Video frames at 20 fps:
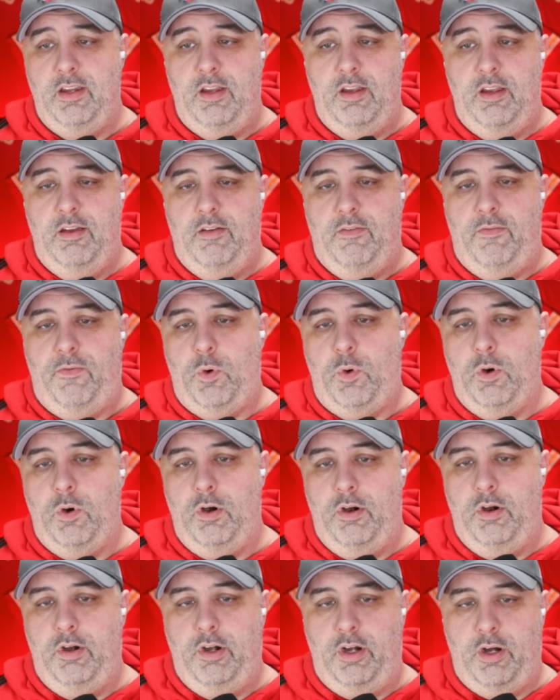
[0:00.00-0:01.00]

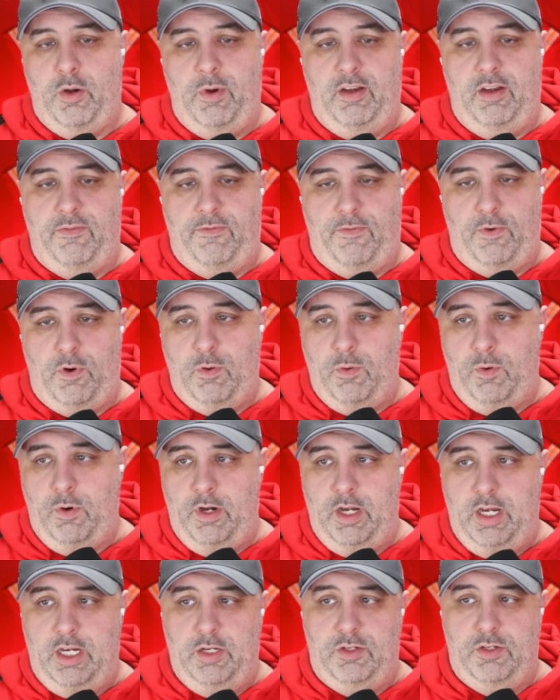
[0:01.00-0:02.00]
for going forward,
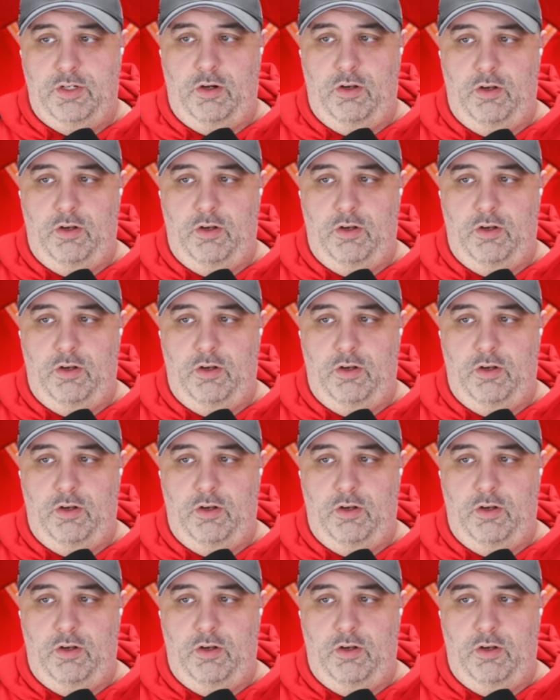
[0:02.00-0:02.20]
and you start